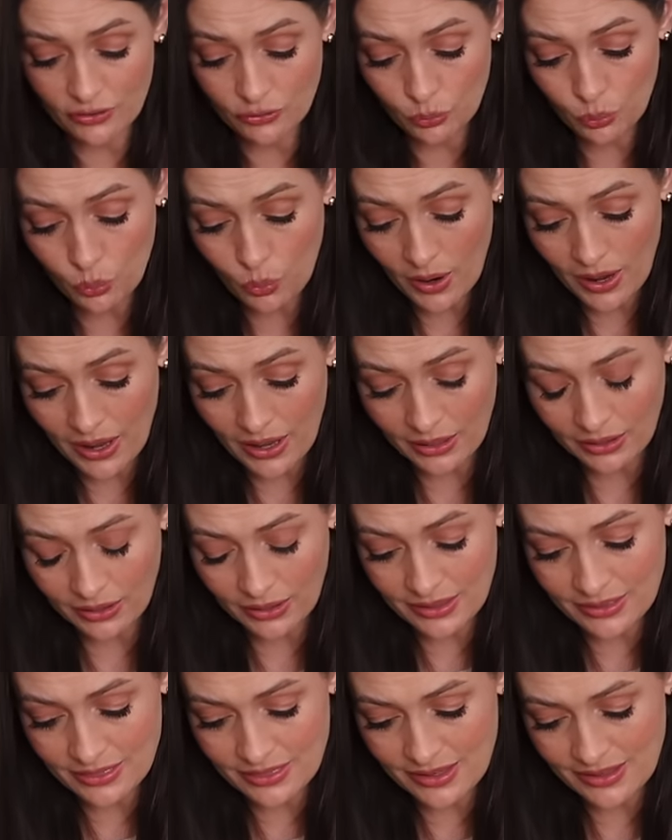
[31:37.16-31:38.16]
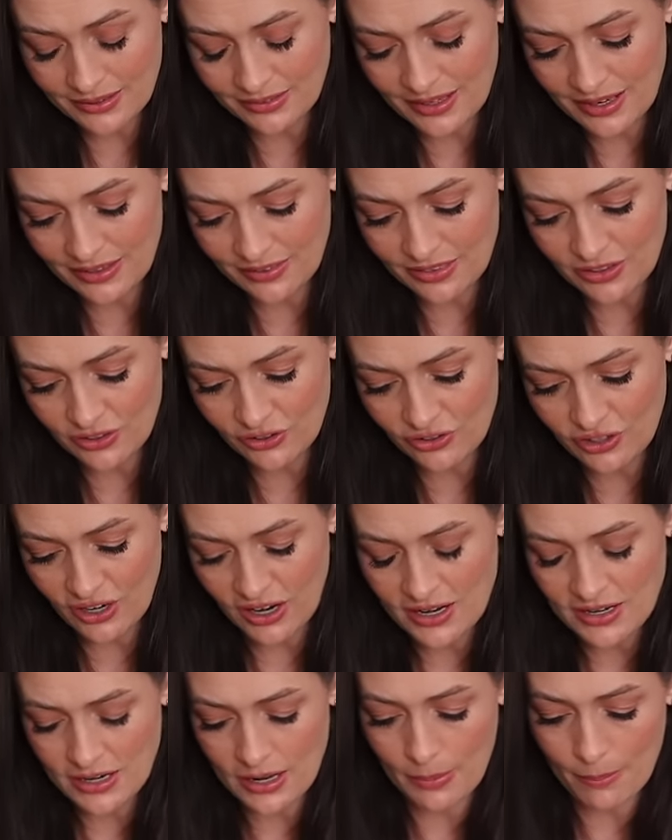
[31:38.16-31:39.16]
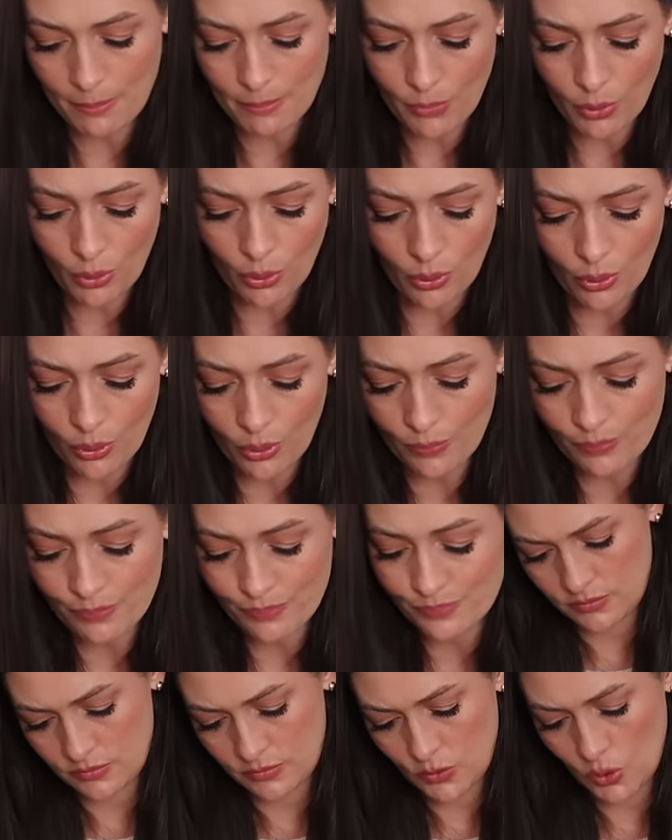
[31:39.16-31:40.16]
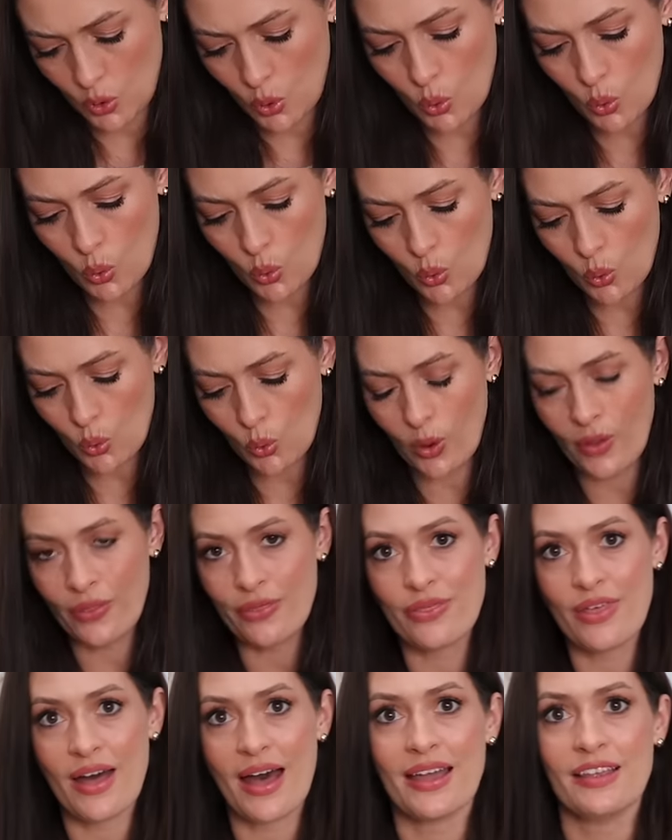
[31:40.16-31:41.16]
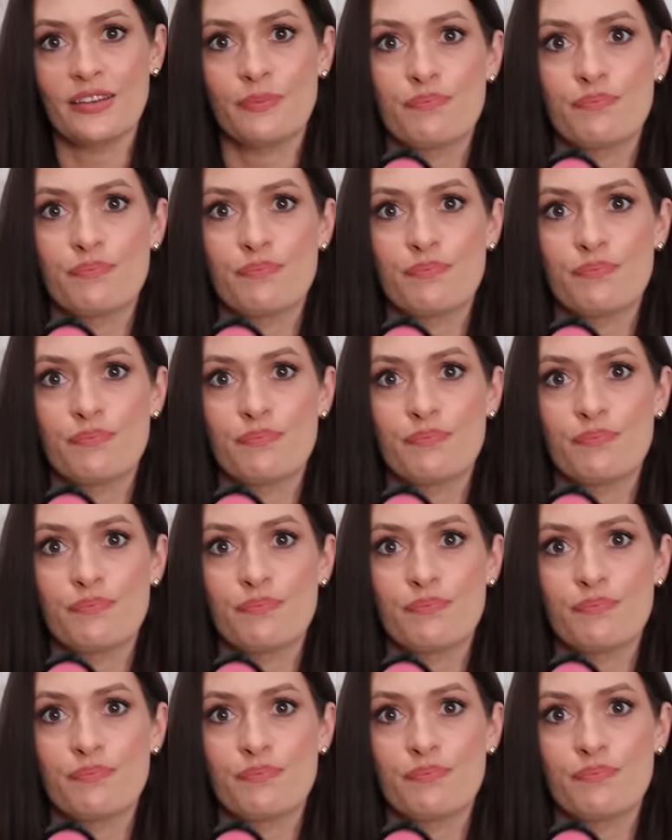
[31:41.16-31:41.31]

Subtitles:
as well. This is in the shade Amour. Oh, that is